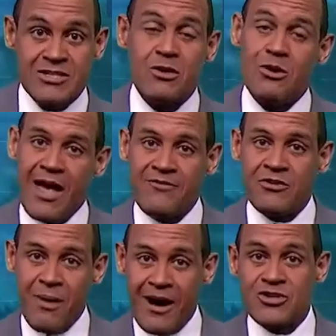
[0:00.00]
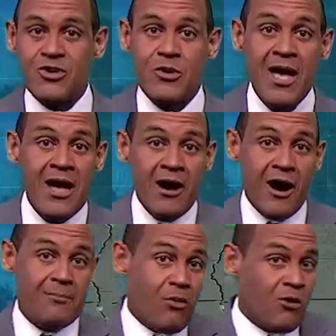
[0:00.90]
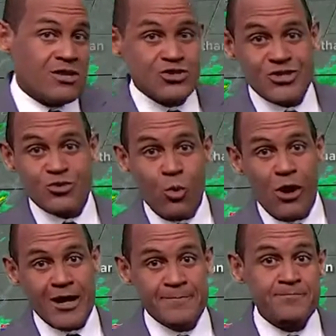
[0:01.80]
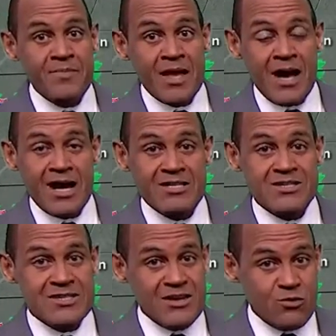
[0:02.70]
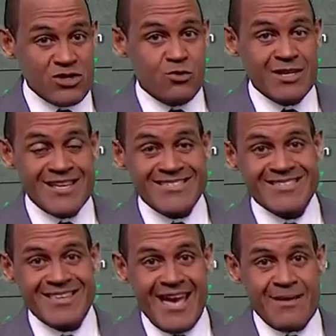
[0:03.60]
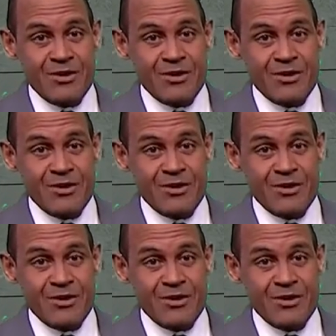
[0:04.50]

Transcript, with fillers: So we'll have to monitor uh, more than just one uh, to see which one gets a name.